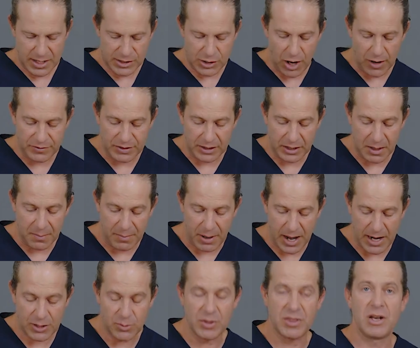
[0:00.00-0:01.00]
It's often
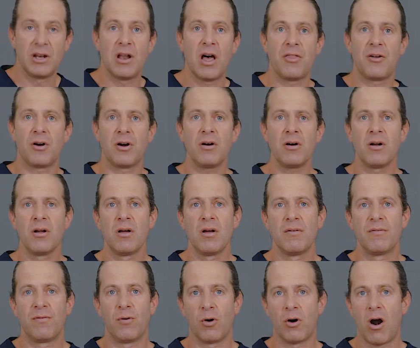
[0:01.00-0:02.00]
combined with another
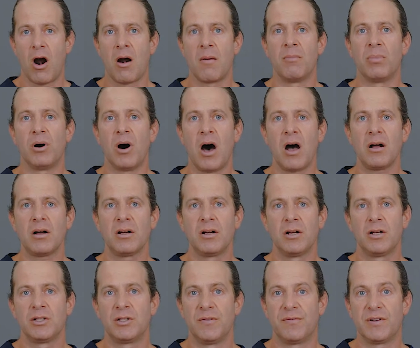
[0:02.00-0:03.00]
forearm block
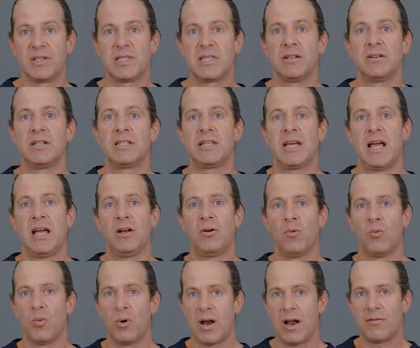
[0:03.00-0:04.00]
to
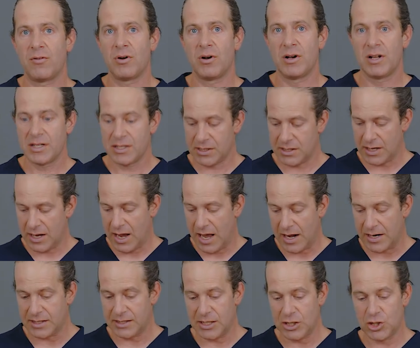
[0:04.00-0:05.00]
facilitate whatever it is
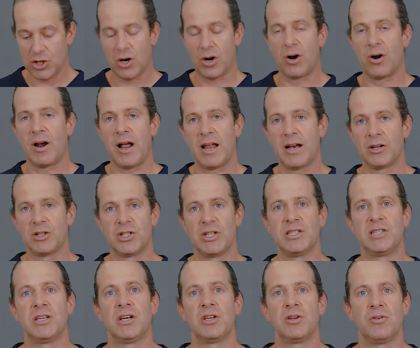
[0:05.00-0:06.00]
anesthesia or
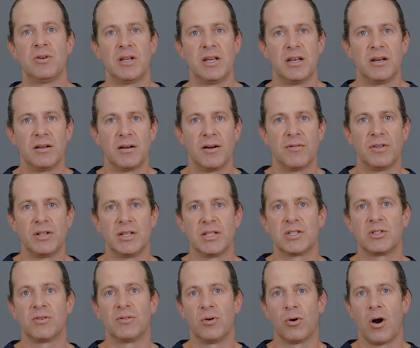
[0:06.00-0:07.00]
analgesia you need of the distal